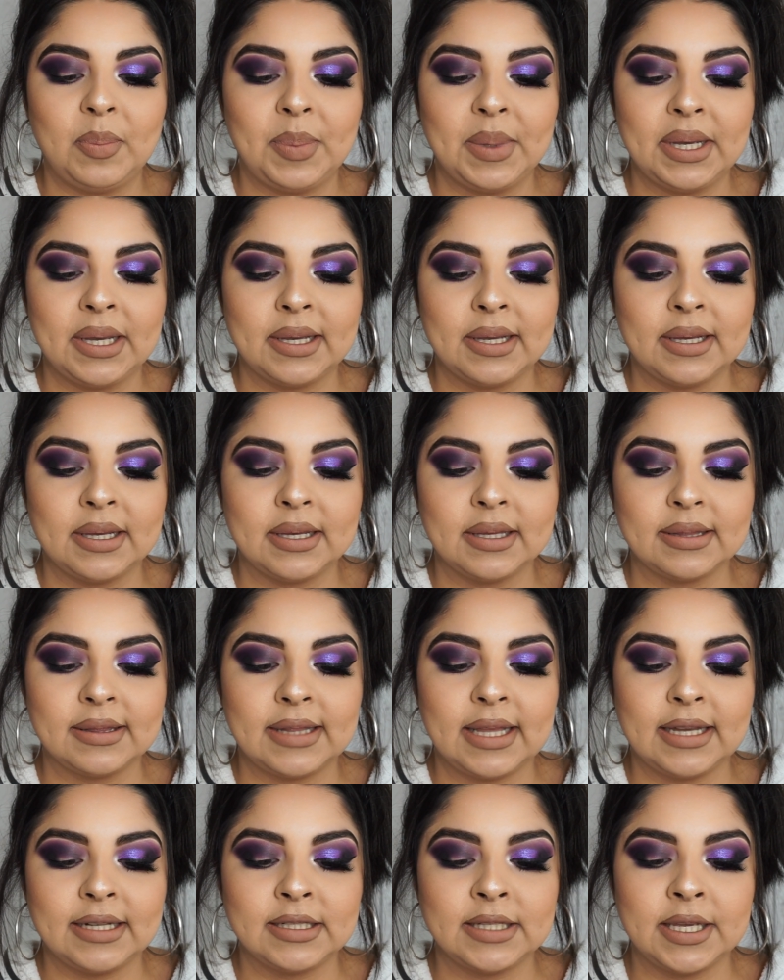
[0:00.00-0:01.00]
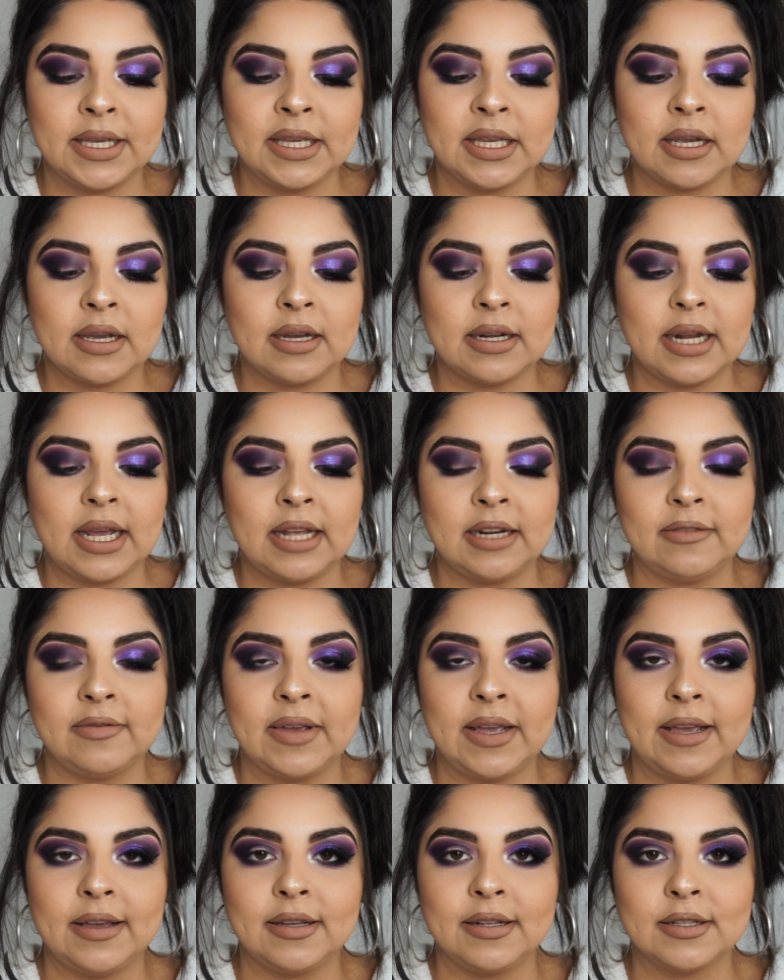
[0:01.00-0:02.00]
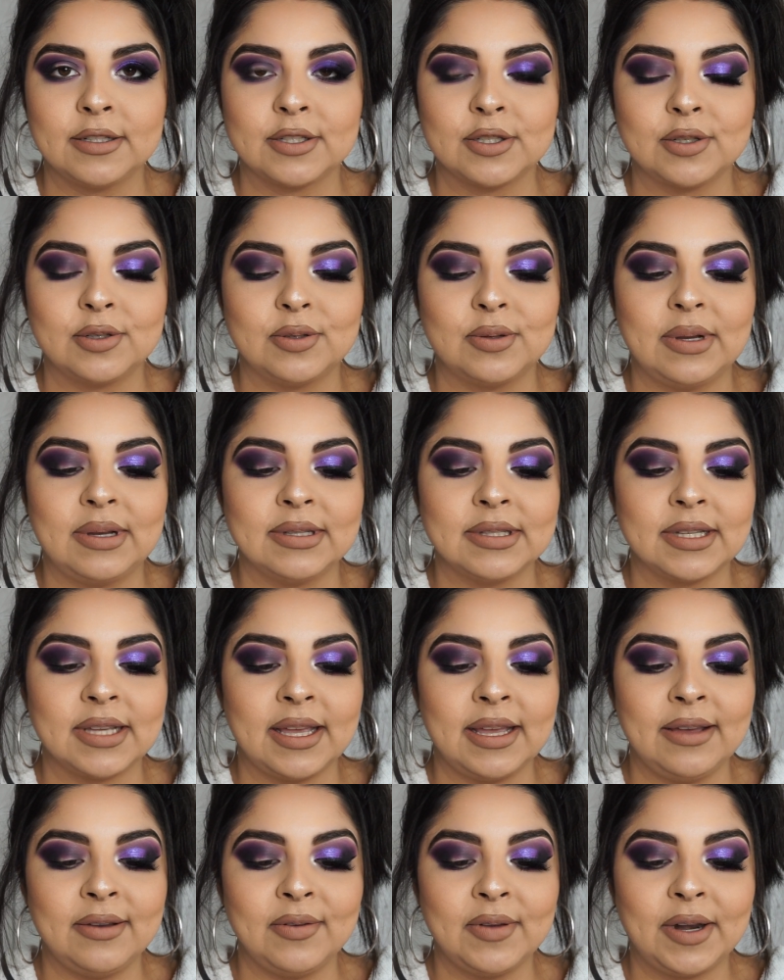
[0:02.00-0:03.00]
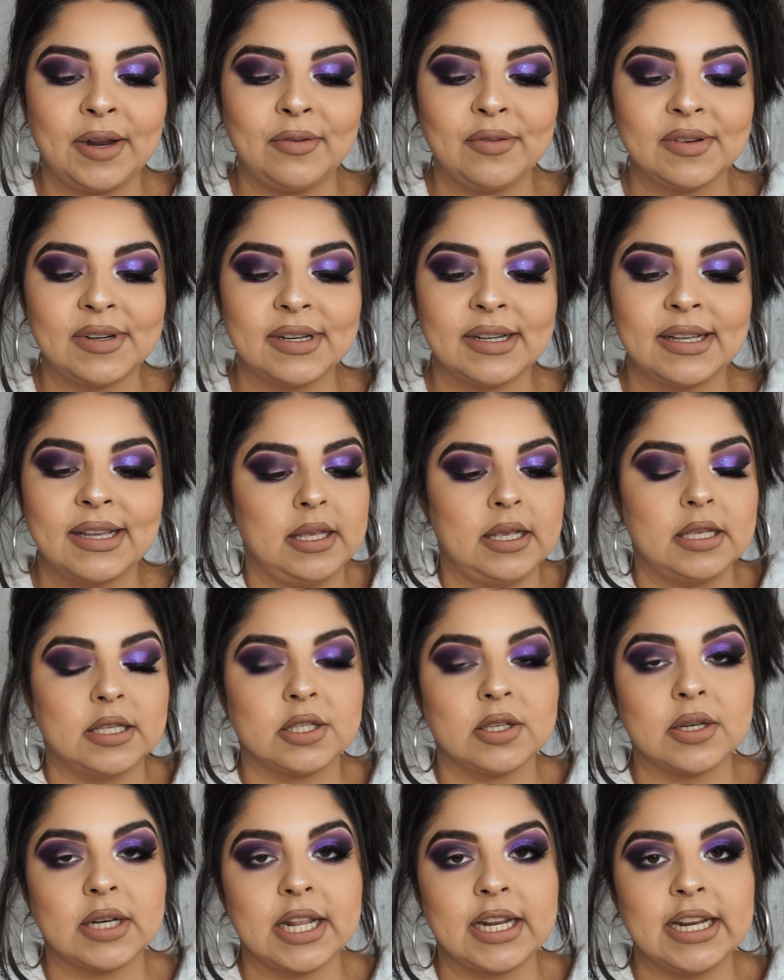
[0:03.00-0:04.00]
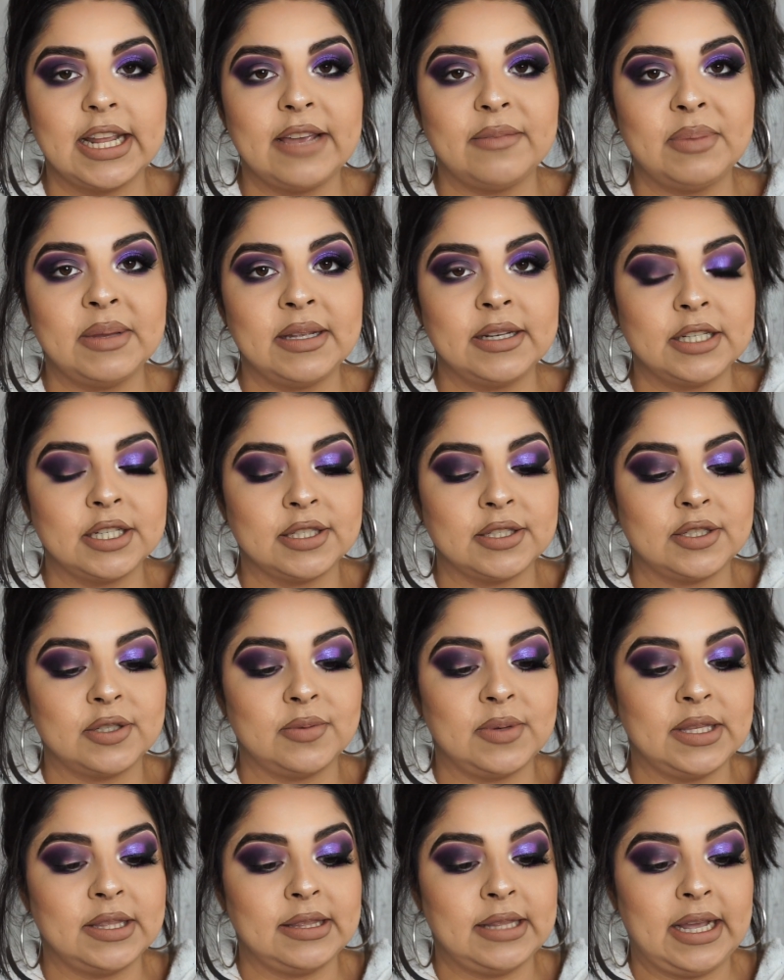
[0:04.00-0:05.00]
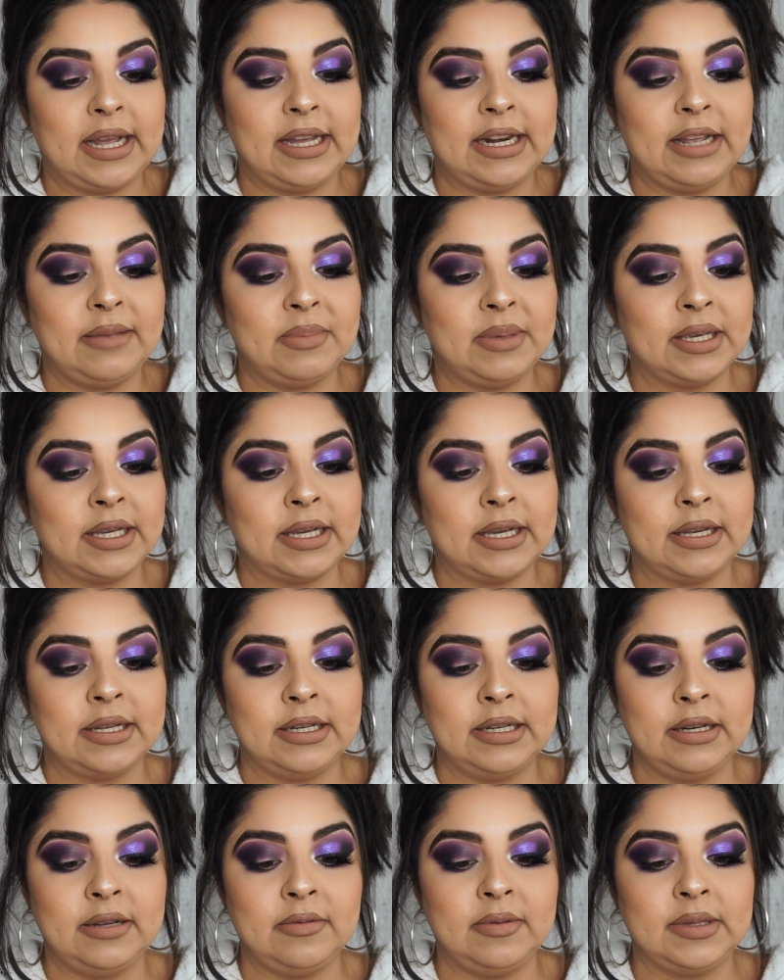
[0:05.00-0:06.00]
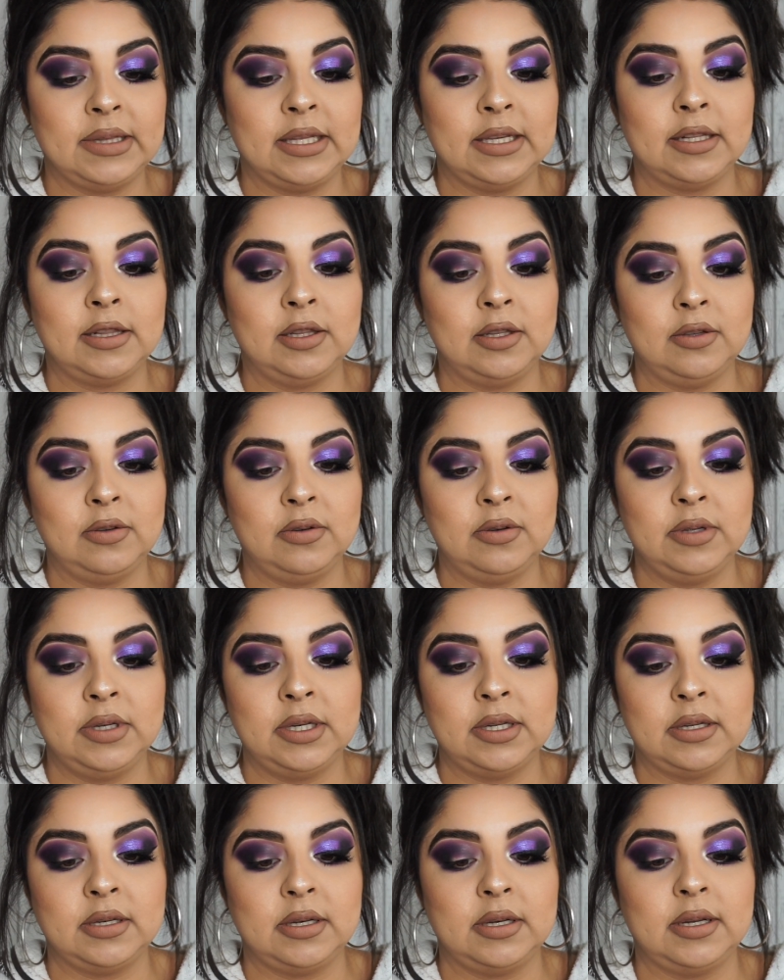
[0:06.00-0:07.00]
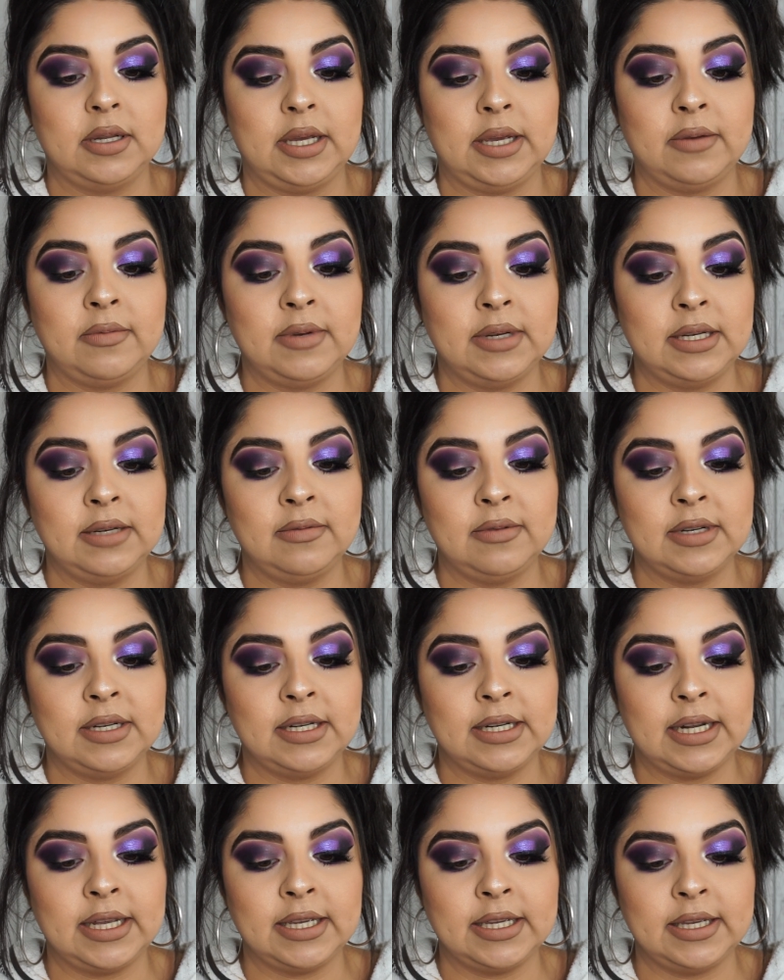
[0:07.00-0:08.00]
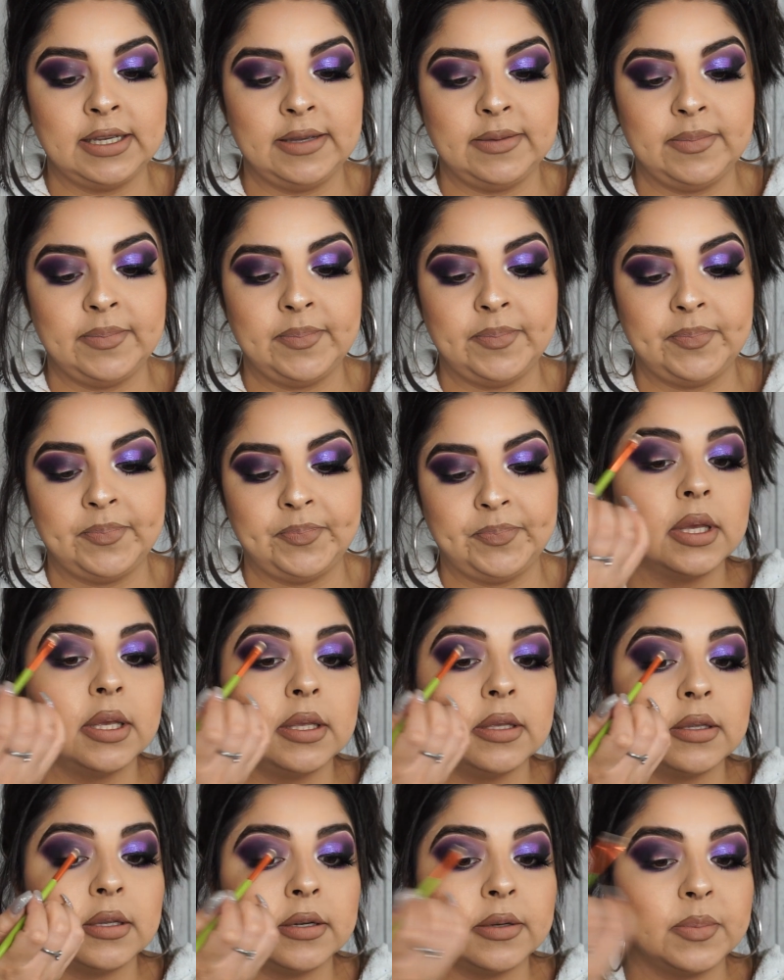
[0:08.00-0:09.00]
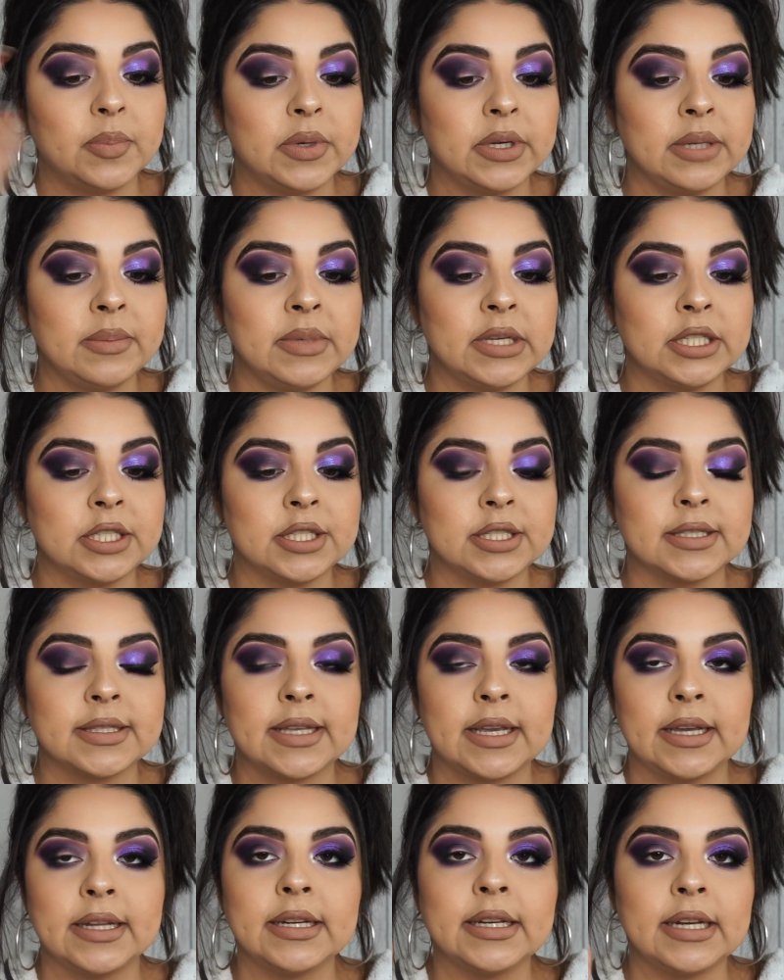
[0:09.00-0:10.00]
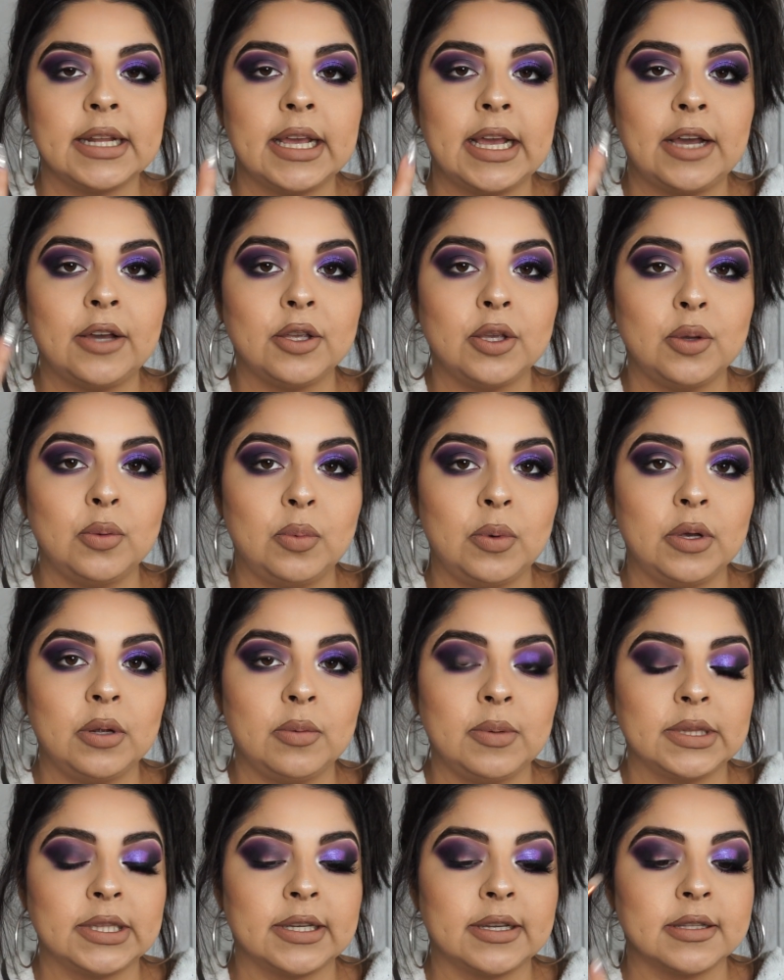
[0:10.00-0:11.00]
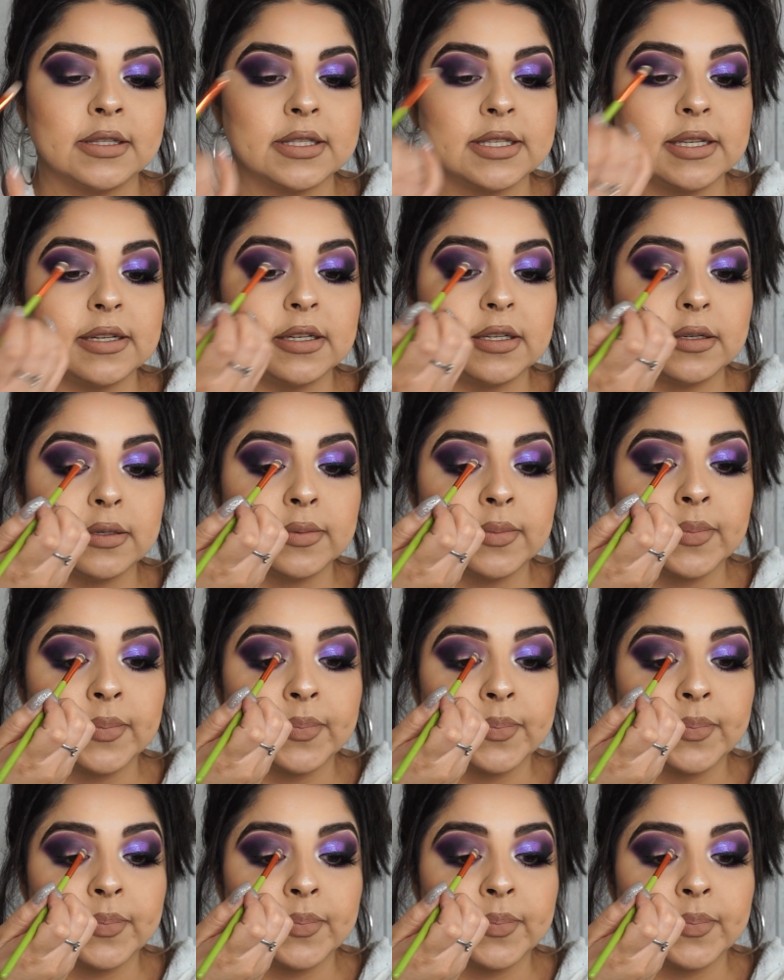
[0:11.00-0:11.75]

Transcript: But that day it got out of hand, so I was like, yeah, whatever. So lately I've been just doing that. I've been cutting it with the glue, and then I really like it. You're pretty much just cutting it how you would with the concealer.